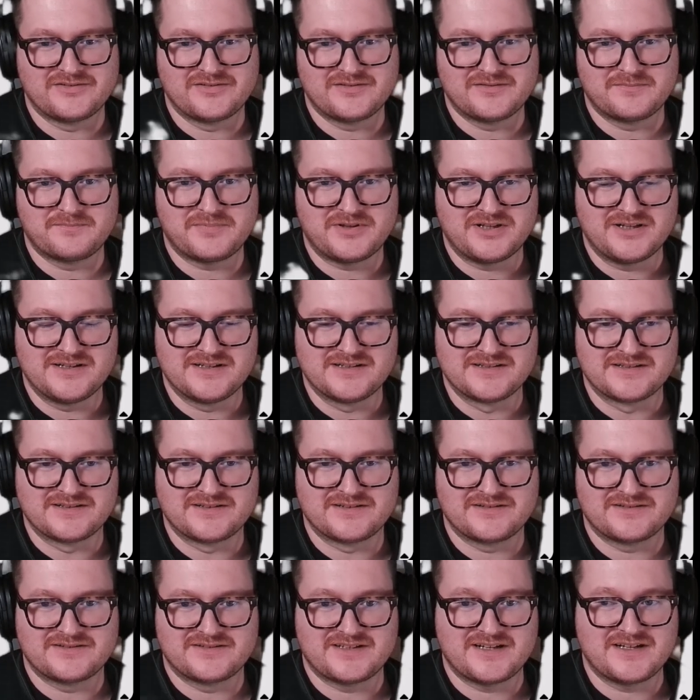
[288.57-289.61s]

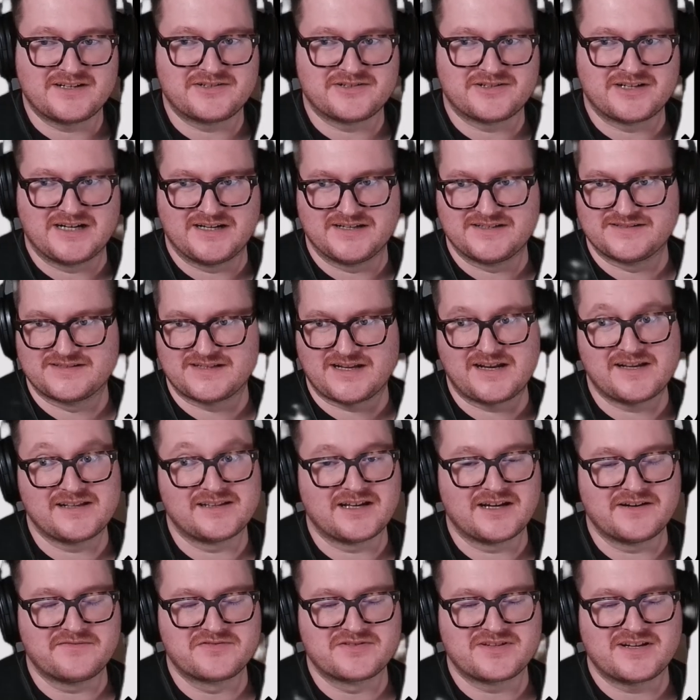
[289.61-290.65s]
plant data has a
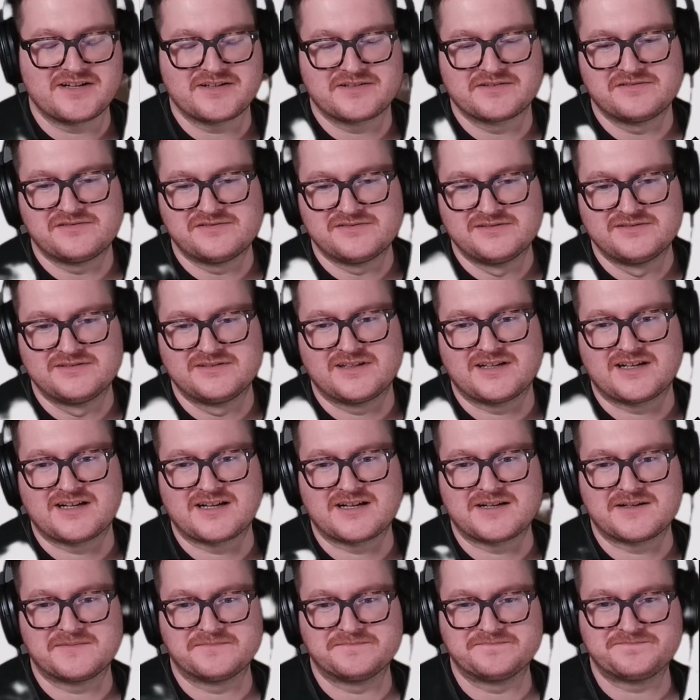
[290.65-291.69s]
life cycle.
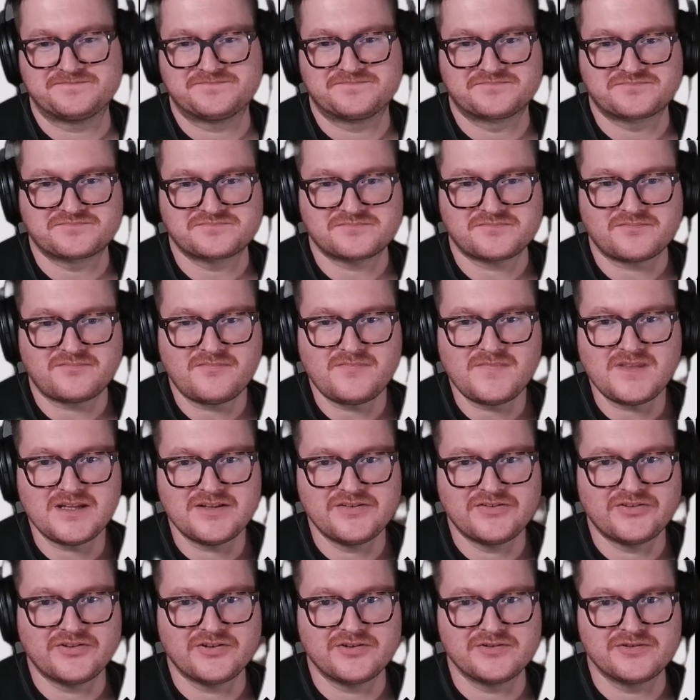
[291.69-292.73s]

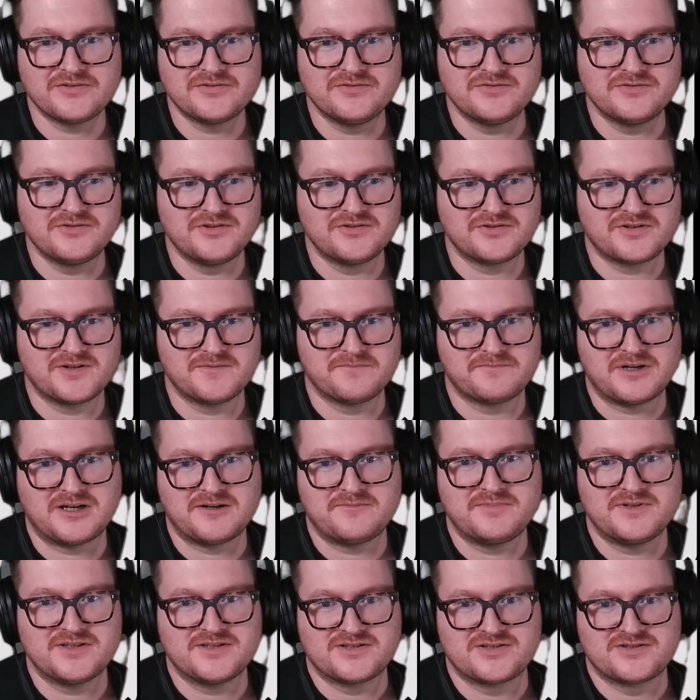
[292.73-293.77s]
So you can
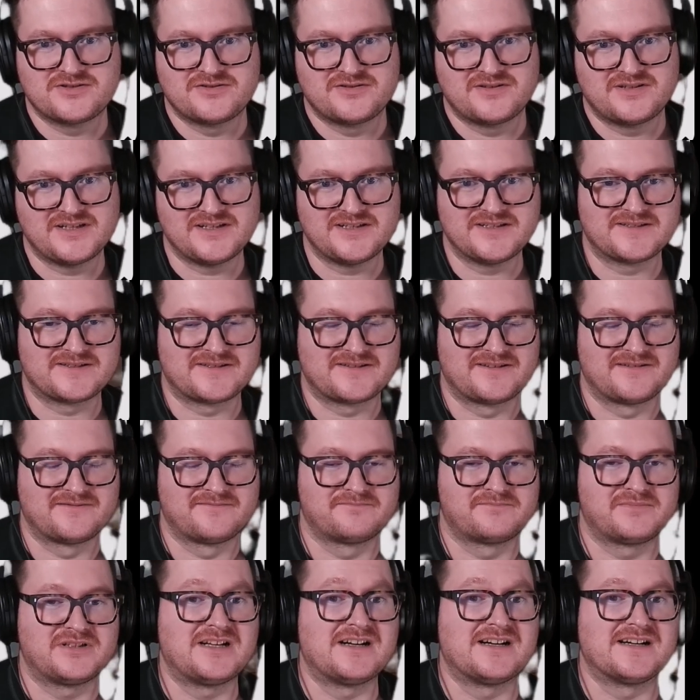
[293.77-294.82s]
publish these
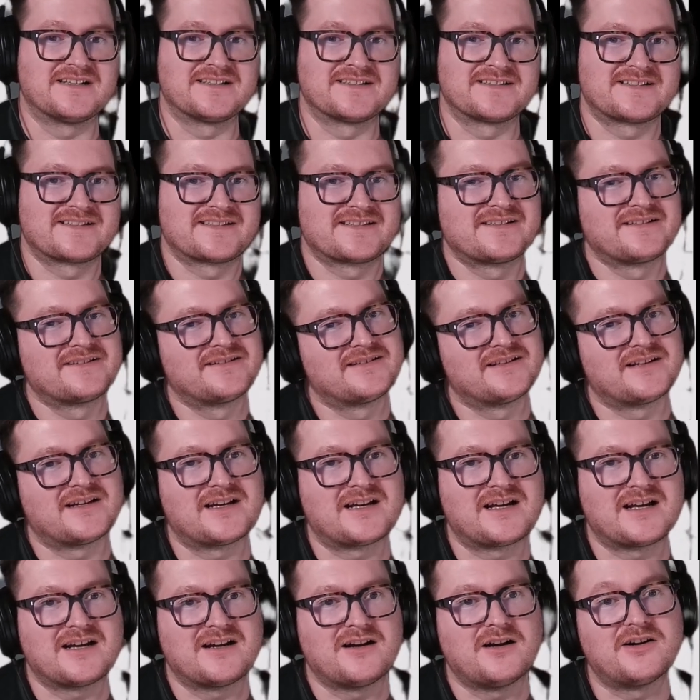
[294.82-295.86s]
plants
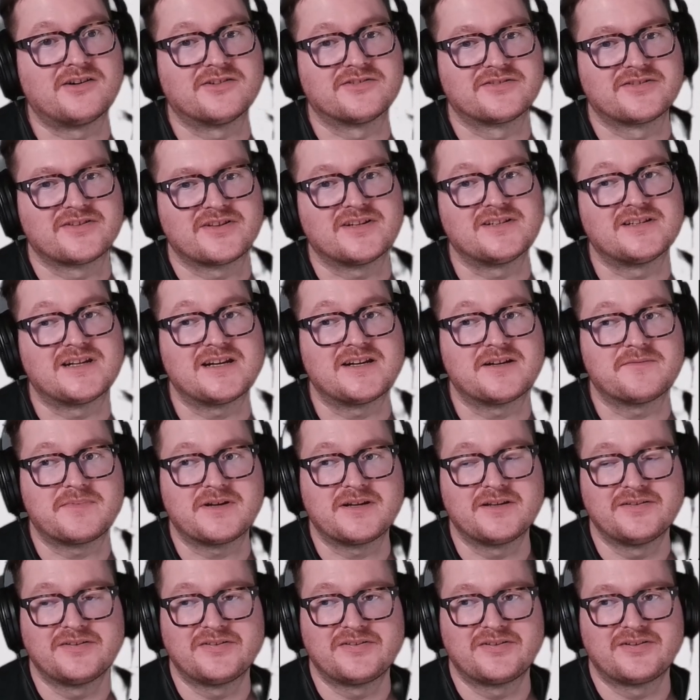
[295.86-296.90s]
onto the
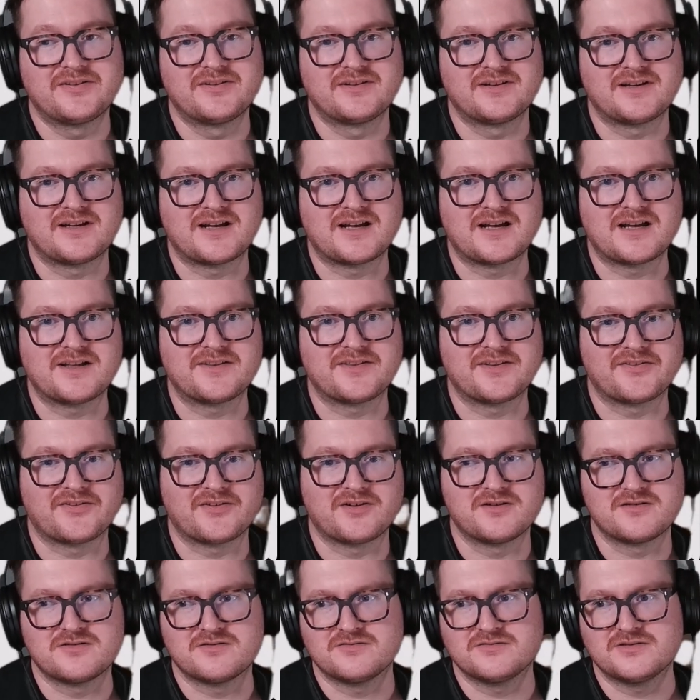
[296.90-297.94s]
database. There's a
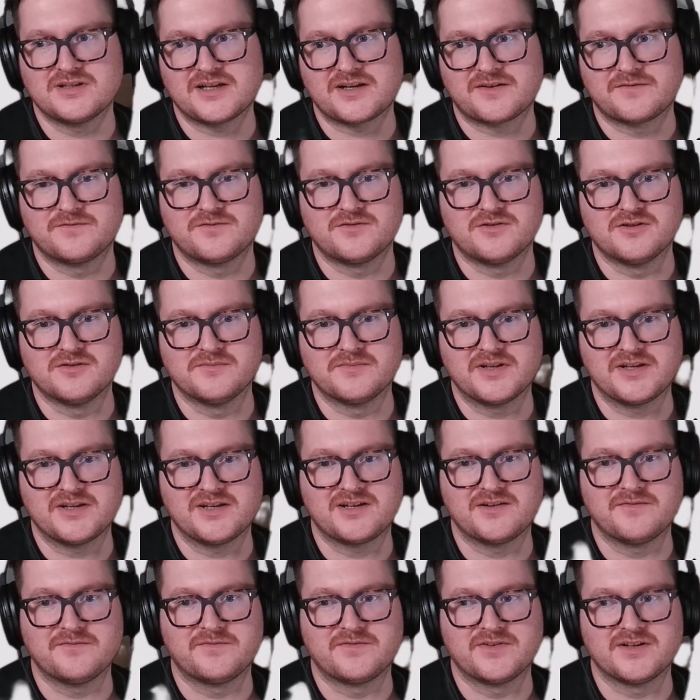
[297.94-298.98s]
whole form that you
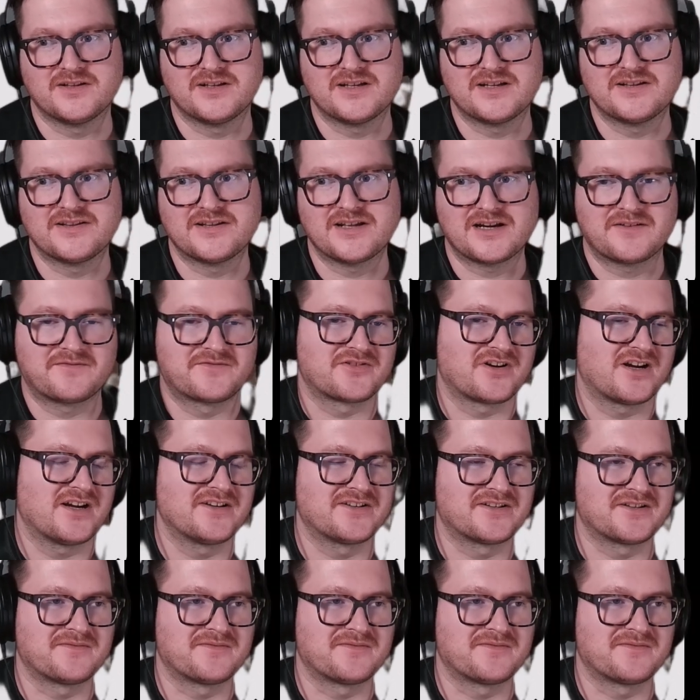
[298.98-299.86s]
can fill in that I've tried to